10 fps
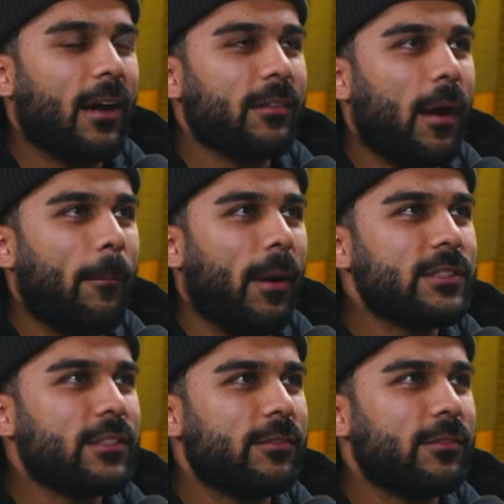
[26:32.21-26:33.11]
a, a,
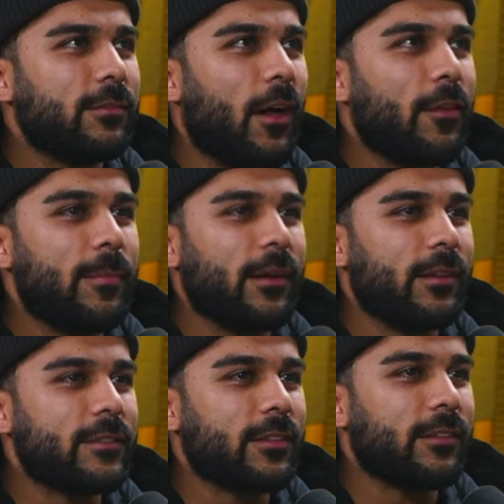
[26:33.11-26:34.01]
bunch of other
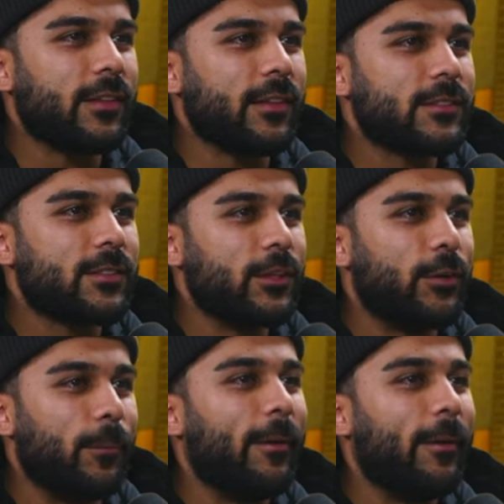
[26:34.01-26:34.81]
Middle Eastern things too,